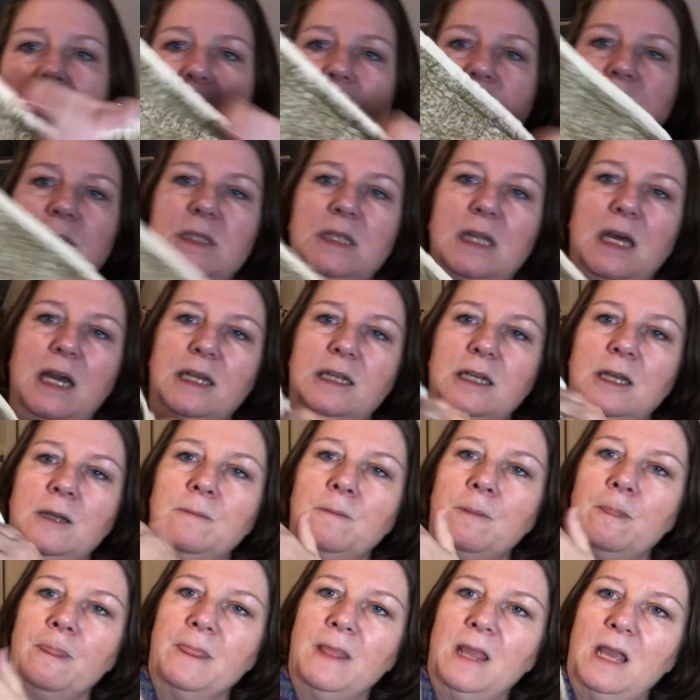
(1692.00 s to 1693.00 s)
the other side,
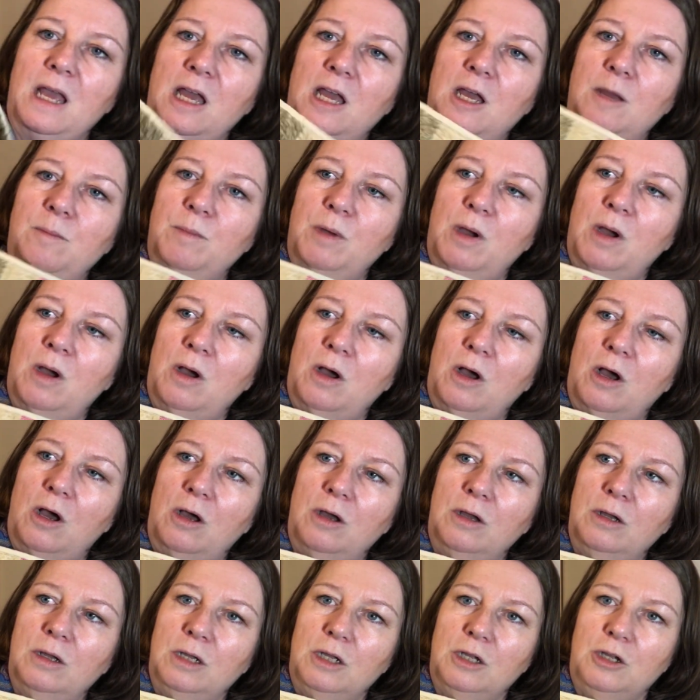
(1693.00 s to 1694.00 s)
are
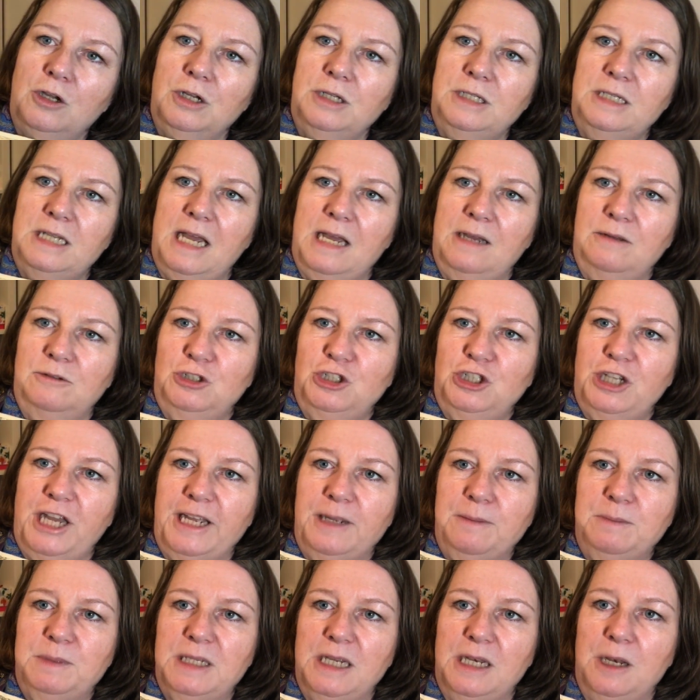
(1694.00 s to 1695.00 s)
cut out
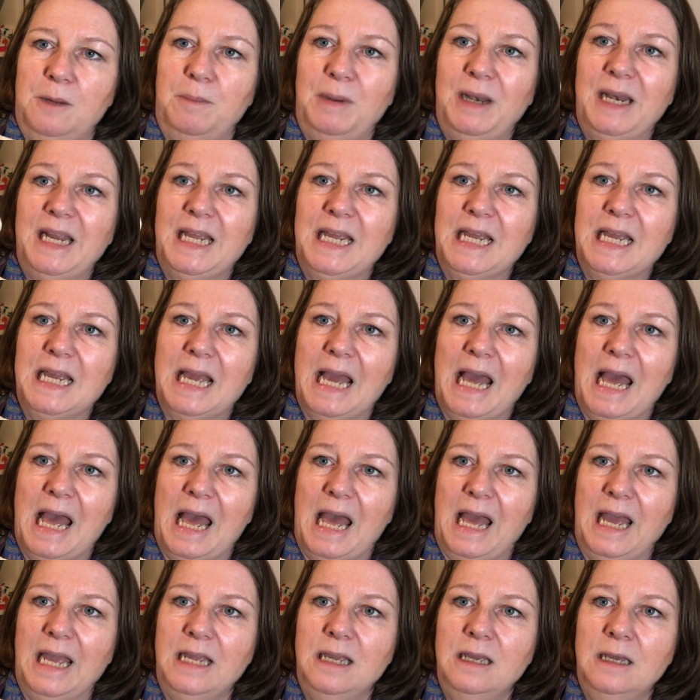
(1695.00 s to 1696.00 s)
shapes in applique,
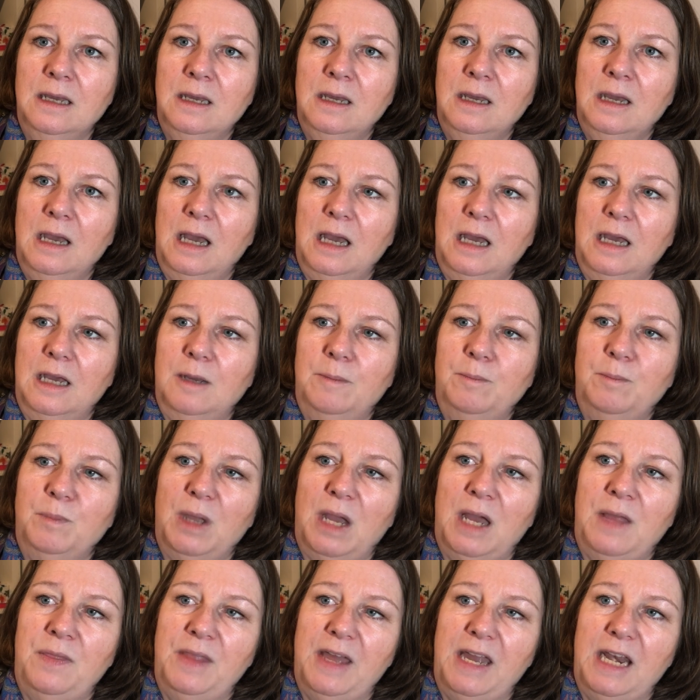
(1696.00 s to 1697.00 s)

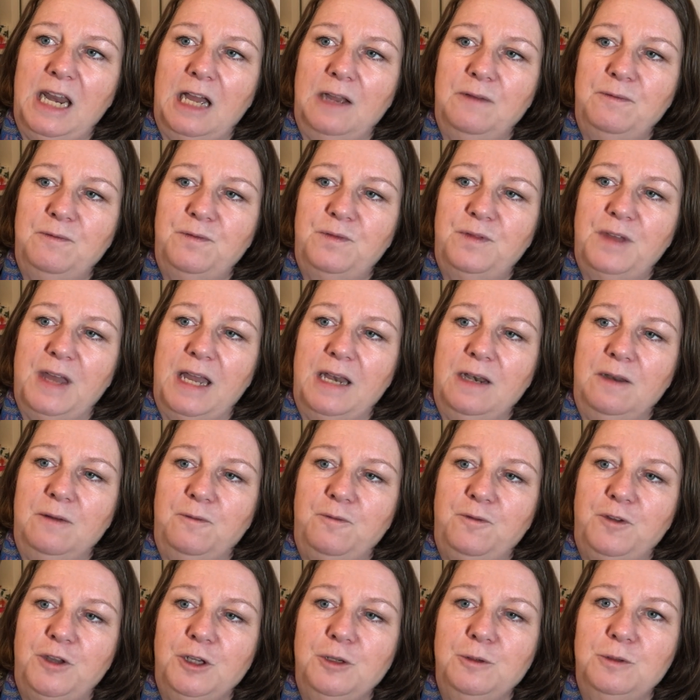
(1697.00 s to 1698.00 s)
and then I've
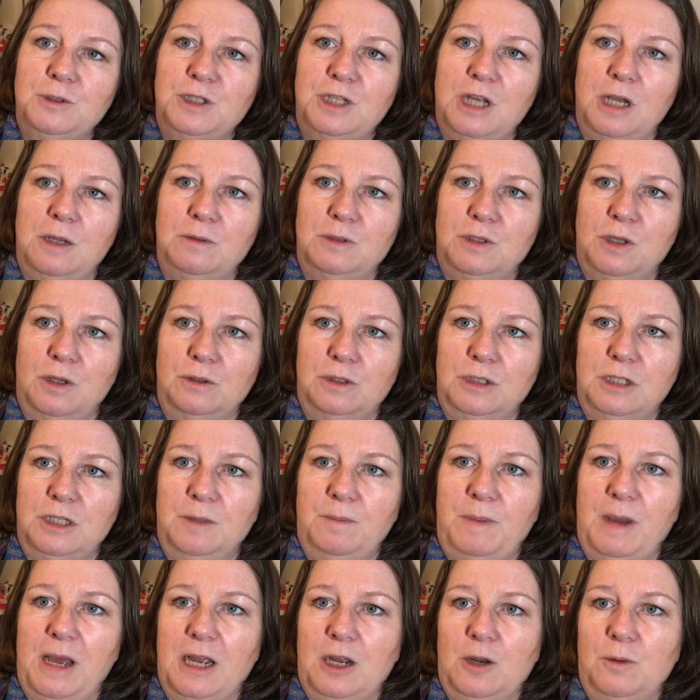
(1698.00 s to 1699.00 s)
fused those onto the
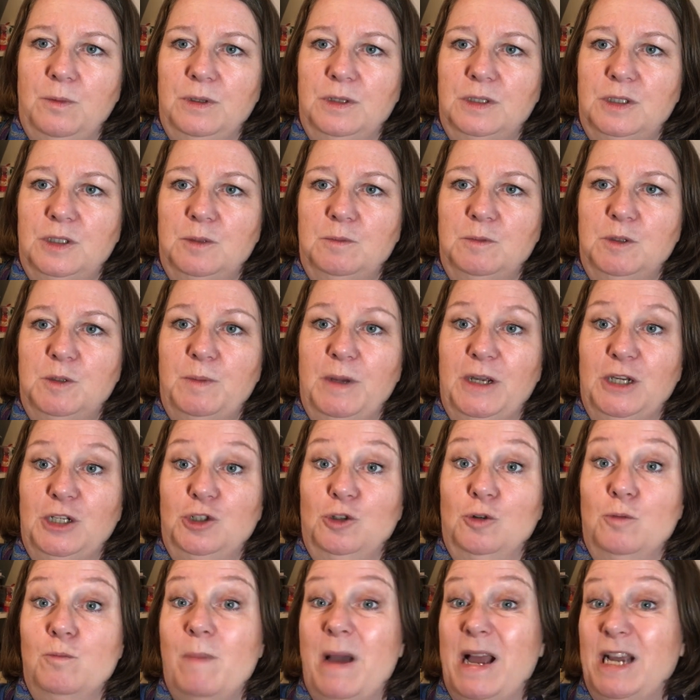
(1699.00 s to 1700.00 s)
back with some
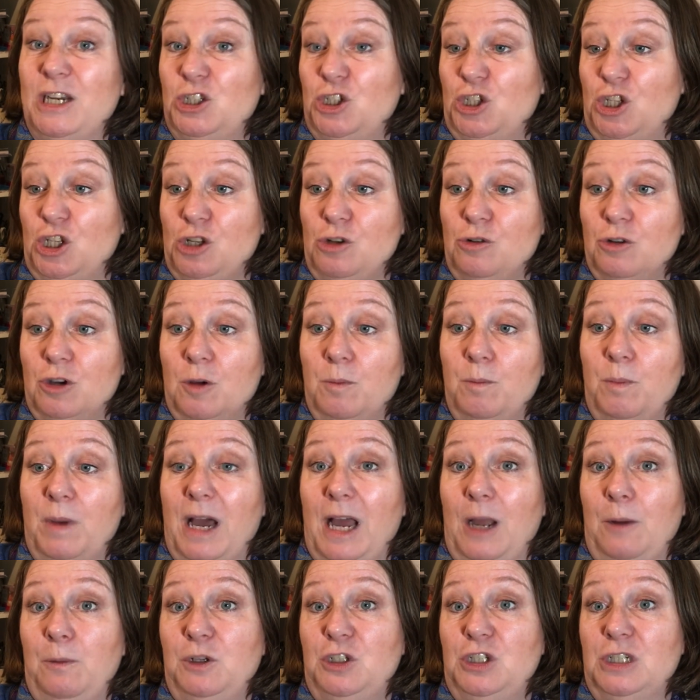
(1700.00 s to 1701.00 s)
special mesh that you can
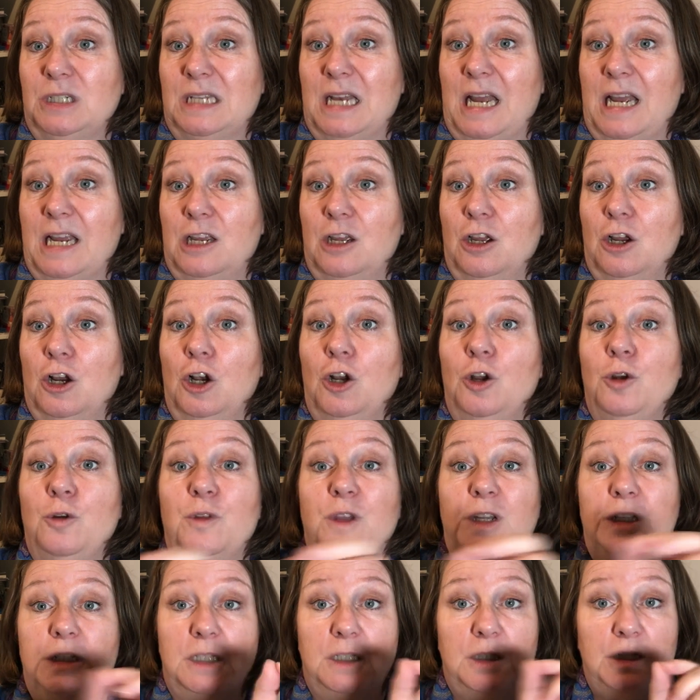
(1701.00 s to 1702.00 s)
buy, which is like a glue
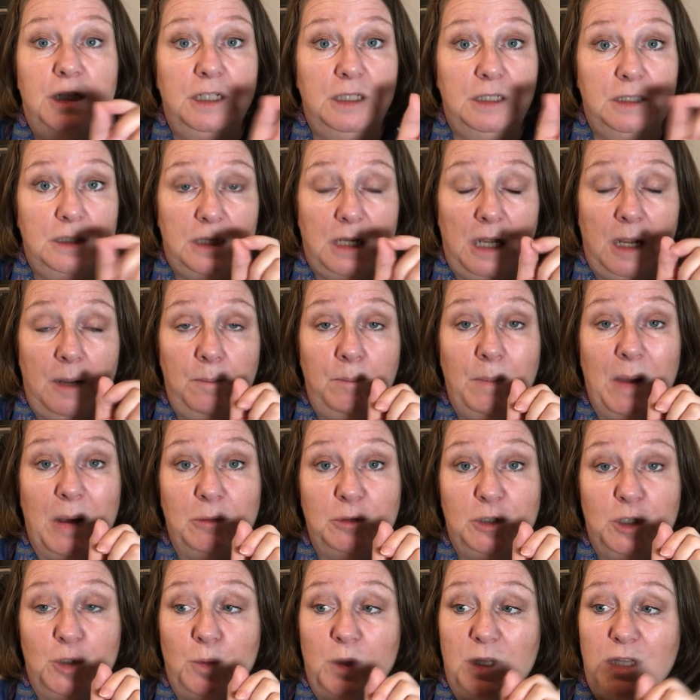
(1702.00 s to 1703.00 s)
that's
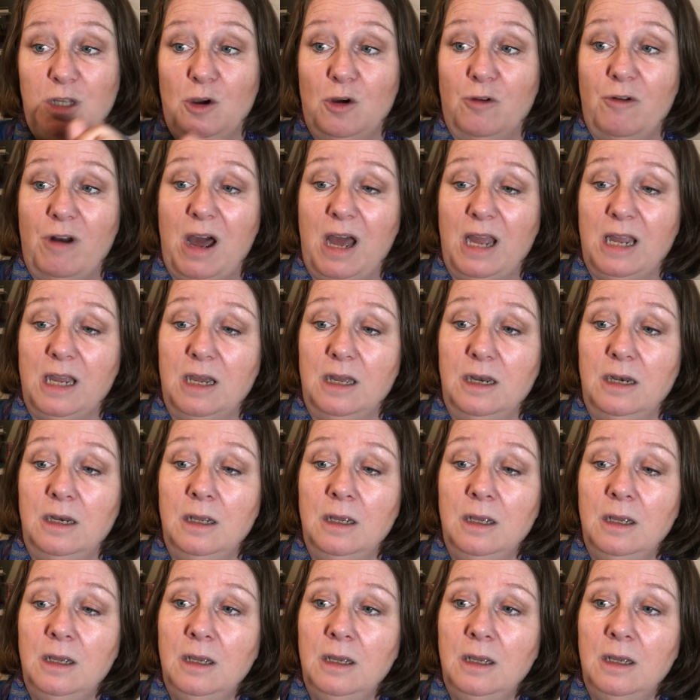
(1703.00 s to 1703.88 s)
melted with your iron.